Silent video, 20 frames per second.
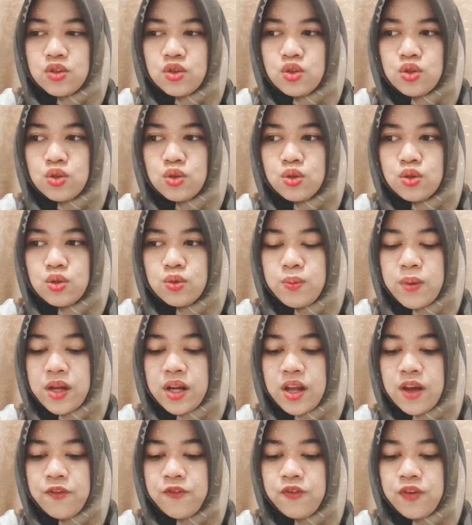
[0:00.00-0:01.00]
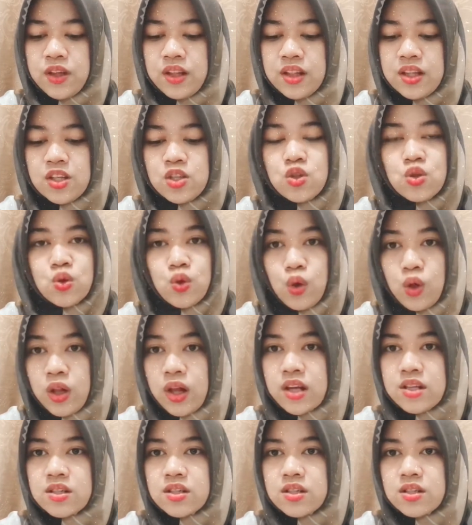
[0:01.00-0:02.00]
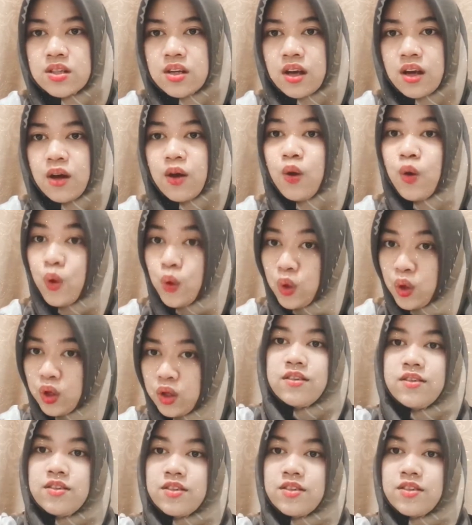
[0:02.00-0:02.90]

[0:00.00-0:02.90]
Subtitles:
to benefit the school as a whole.